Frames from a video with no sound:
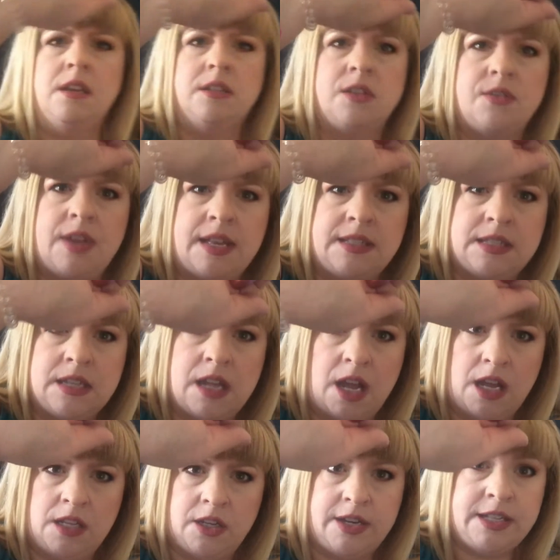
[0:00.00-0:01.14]
So that's the
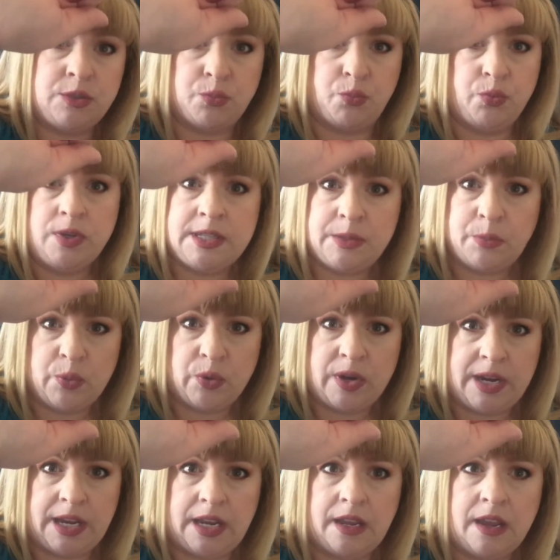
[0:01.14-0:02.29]
color. It's really
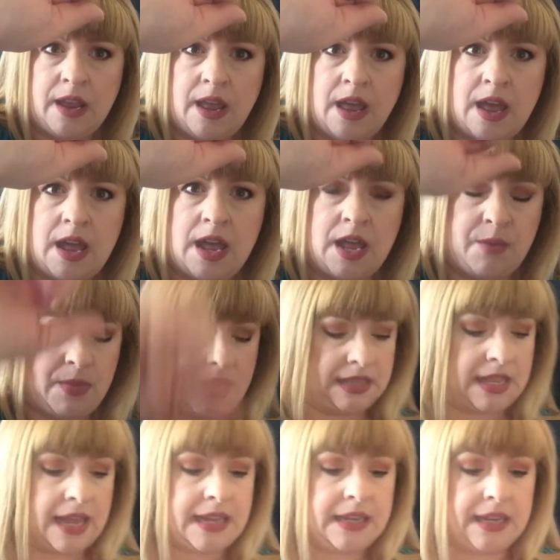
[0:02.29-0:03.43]
pretty. I
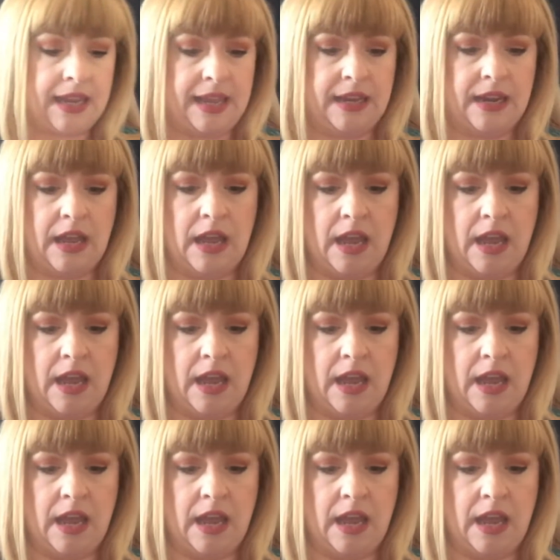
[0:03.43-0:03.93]
like it.